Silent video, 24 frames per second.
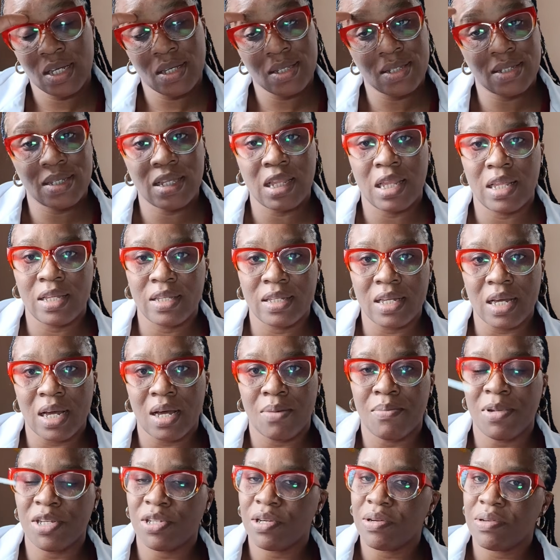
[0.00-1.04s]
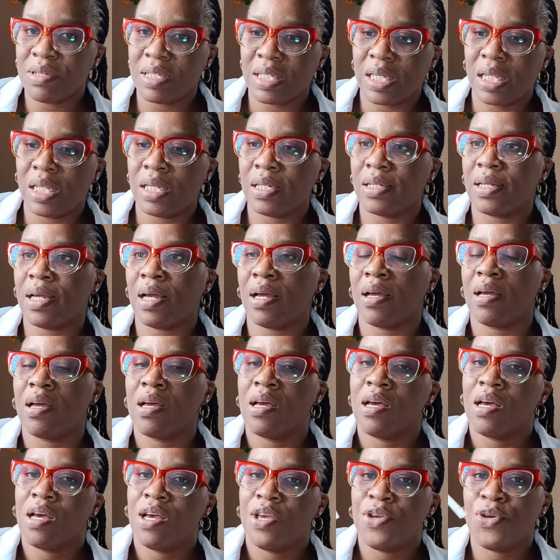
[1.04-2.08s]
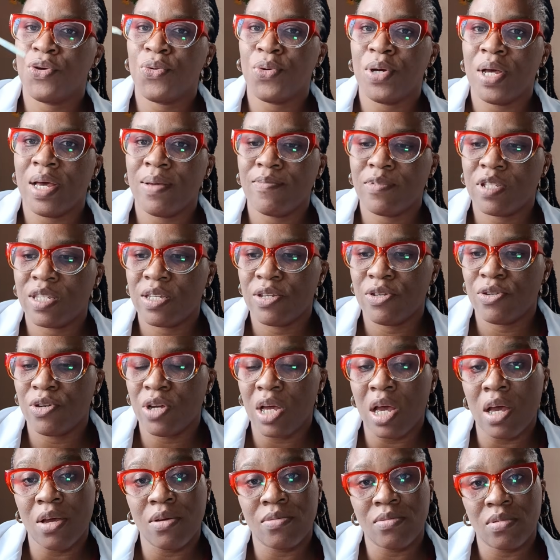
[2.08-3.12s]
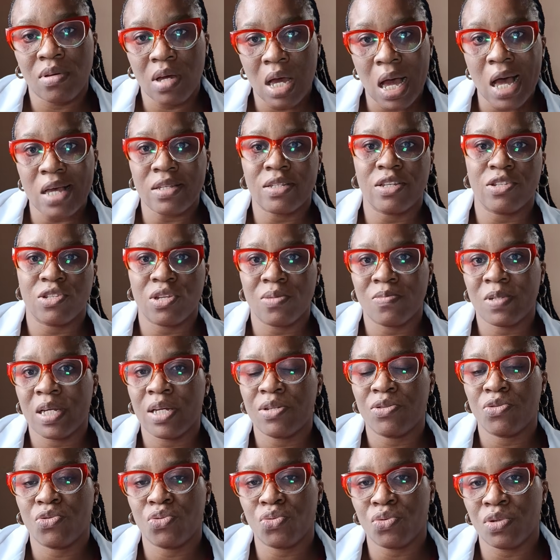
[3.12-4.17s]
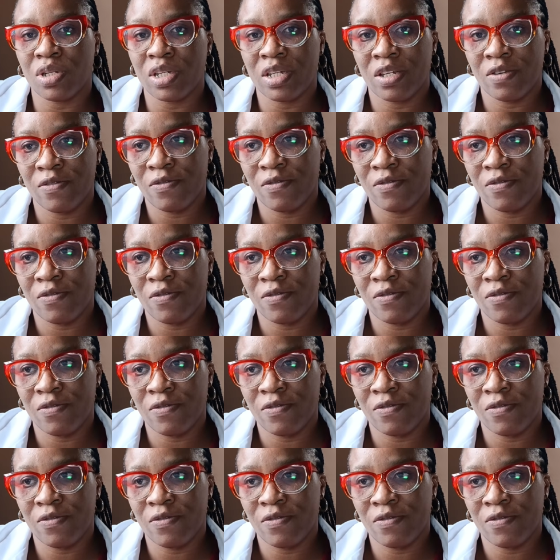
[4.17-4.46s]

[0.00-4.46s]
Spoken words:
cylinder, measuring cylinder. You empty, ask the subject to